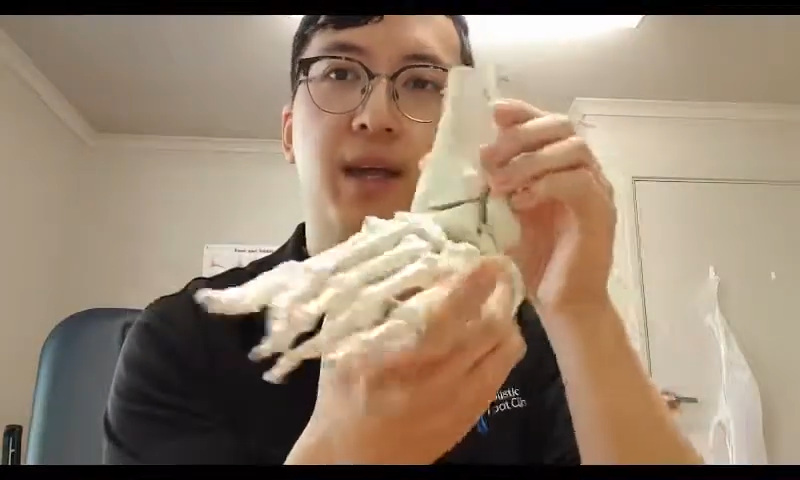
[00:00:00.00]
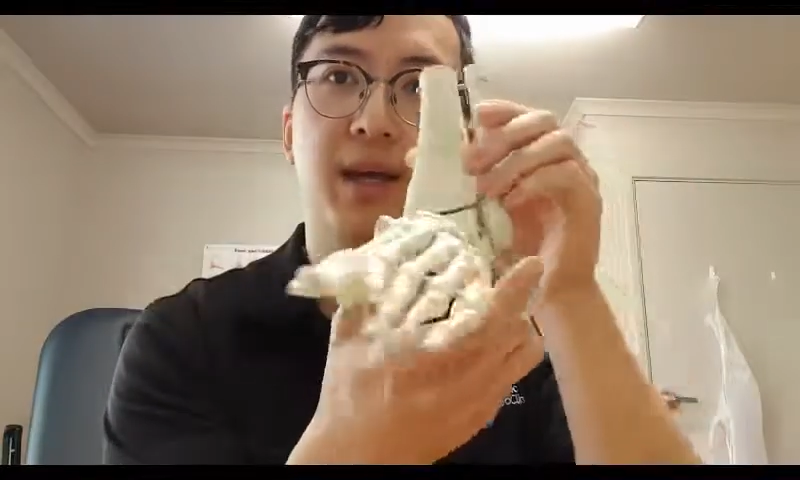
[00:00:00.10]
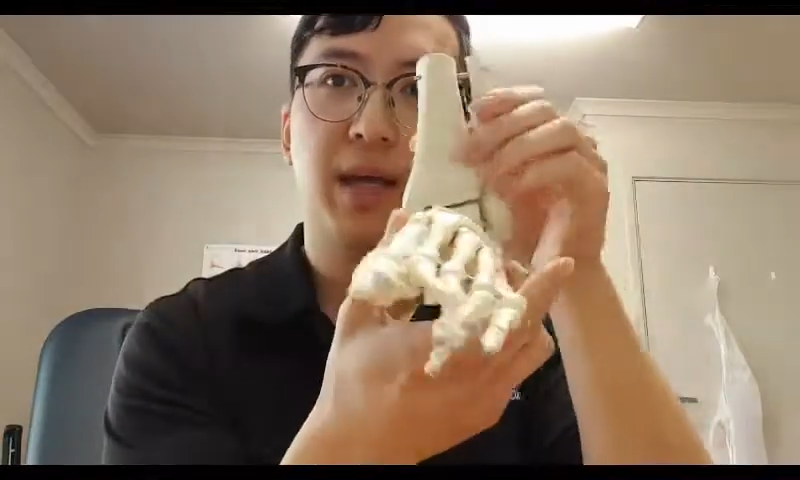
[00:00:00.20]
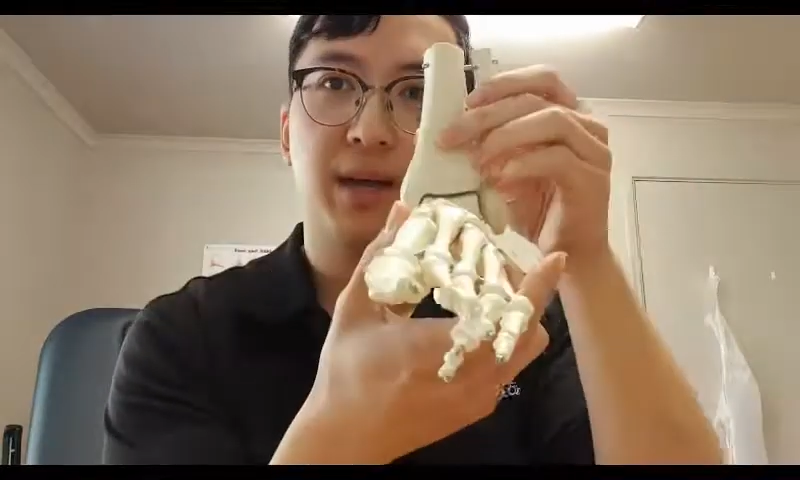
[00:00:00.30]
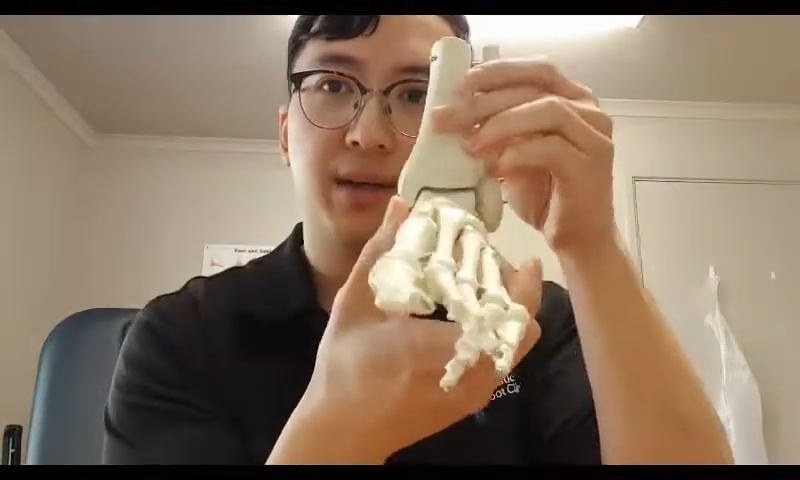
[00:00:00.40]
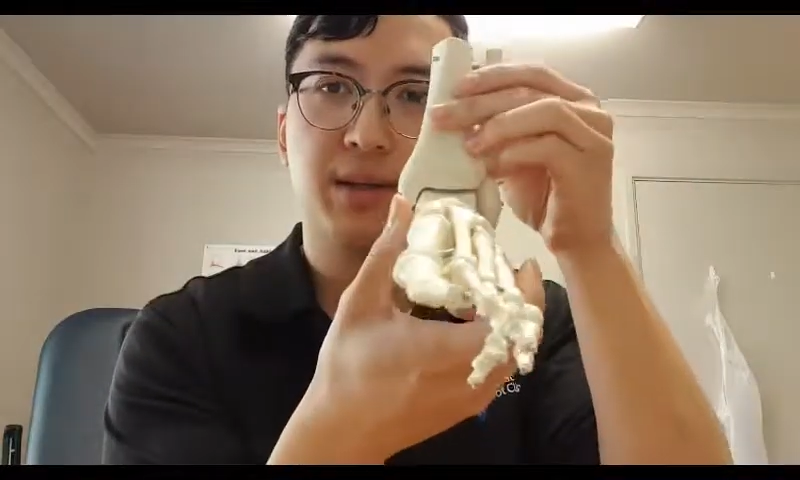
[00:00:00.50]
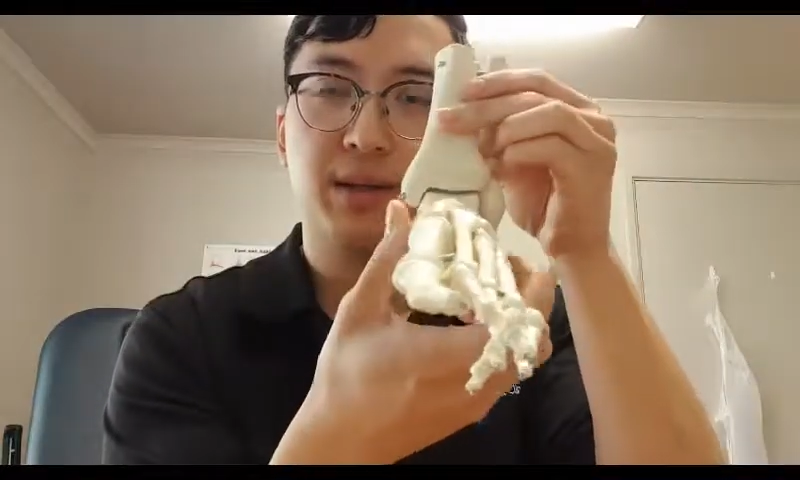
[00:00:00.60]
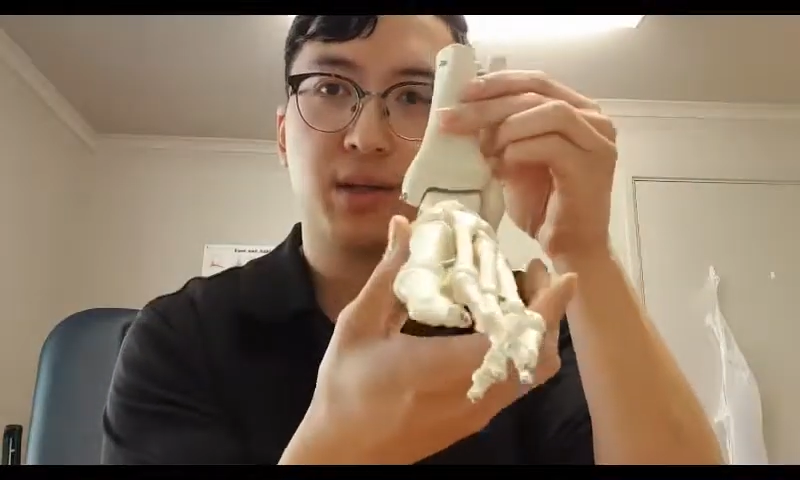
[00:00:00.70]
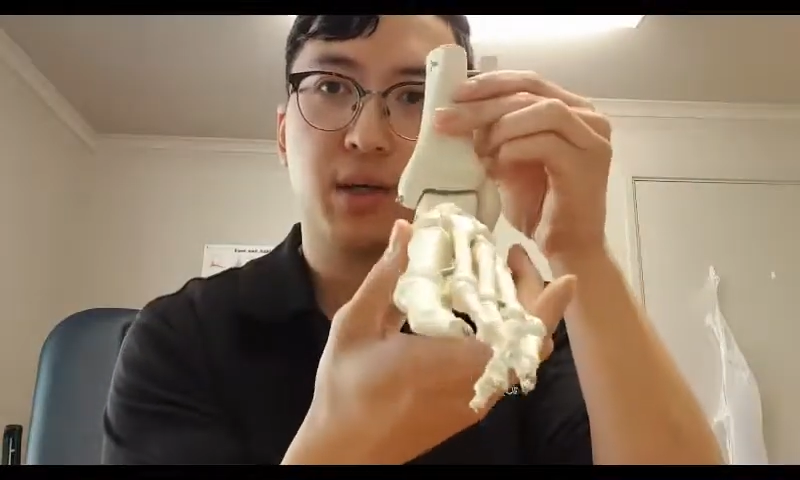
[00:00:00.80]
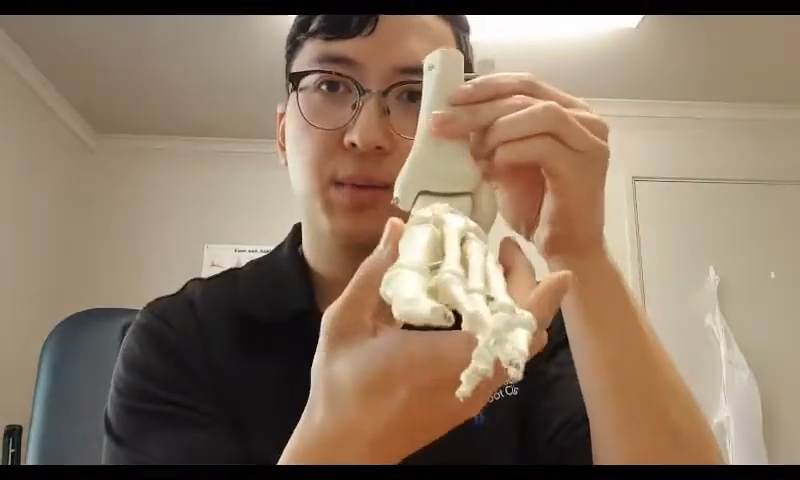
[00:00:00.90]
Now,
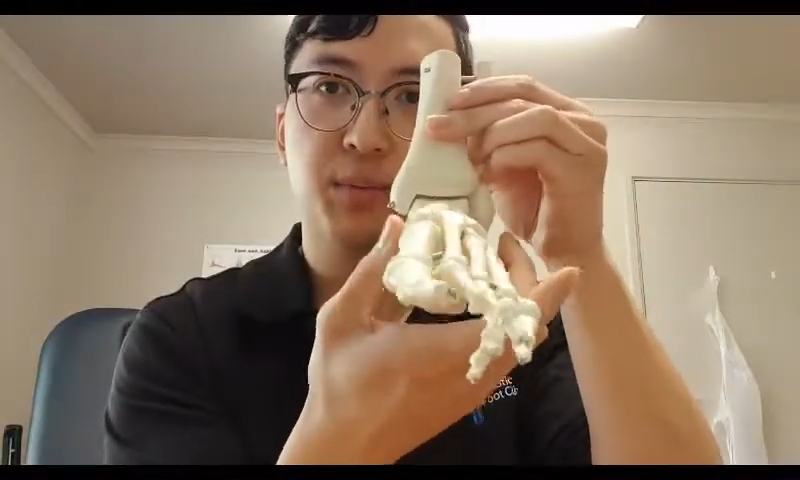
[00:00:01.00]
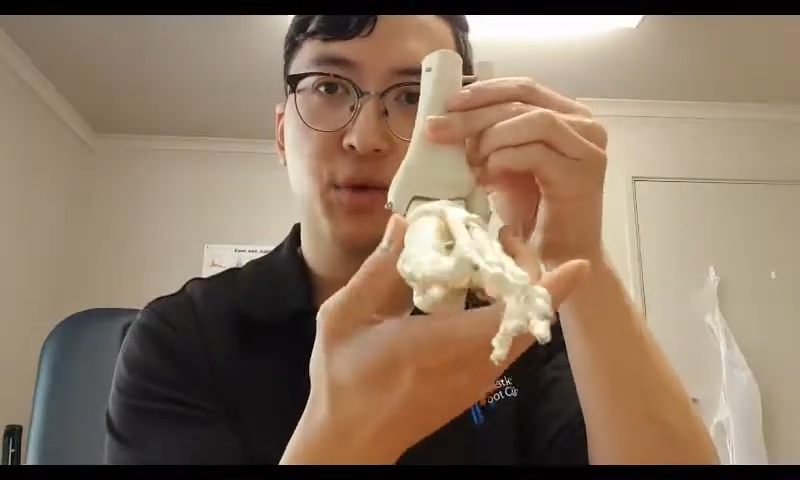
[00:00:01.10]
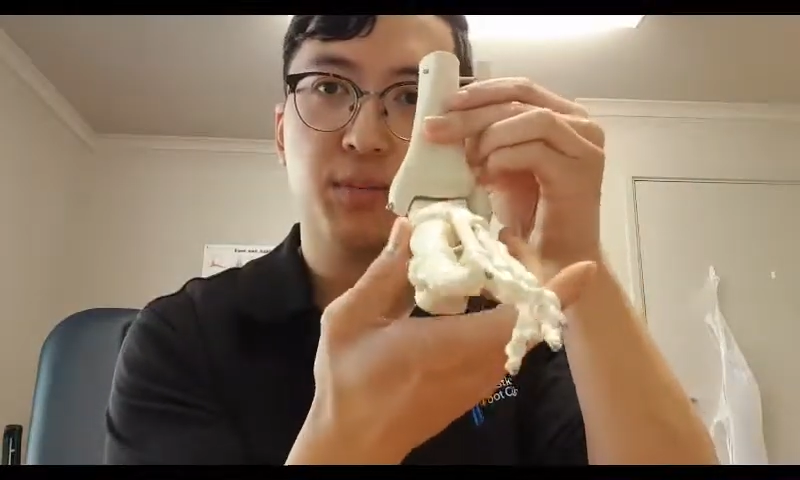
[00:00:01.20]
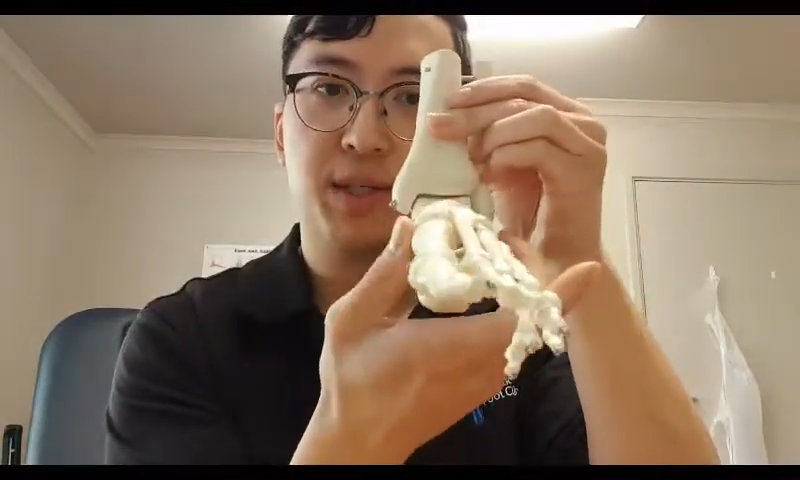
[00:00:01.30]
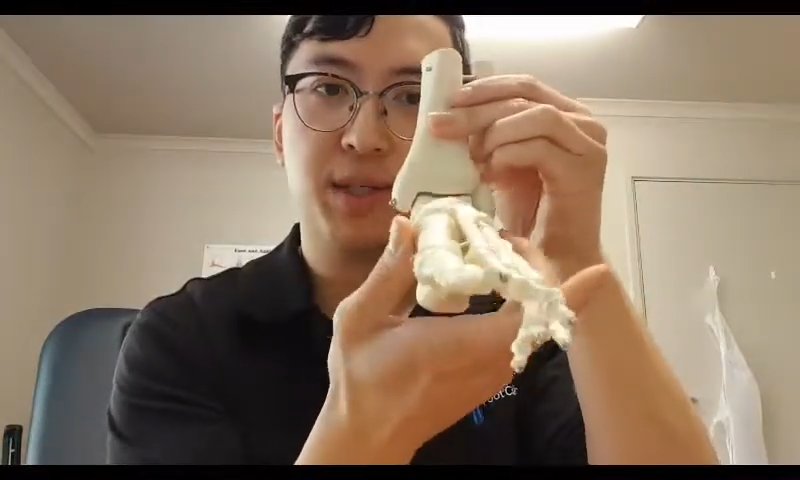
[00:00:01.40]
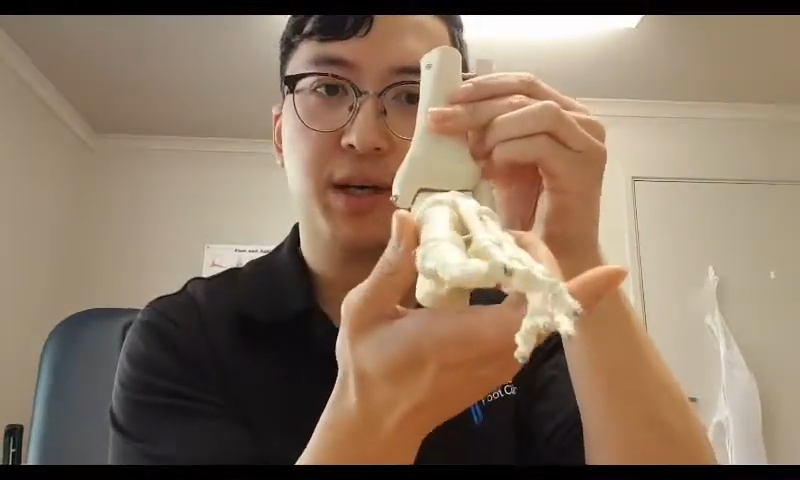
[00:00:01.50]
common movements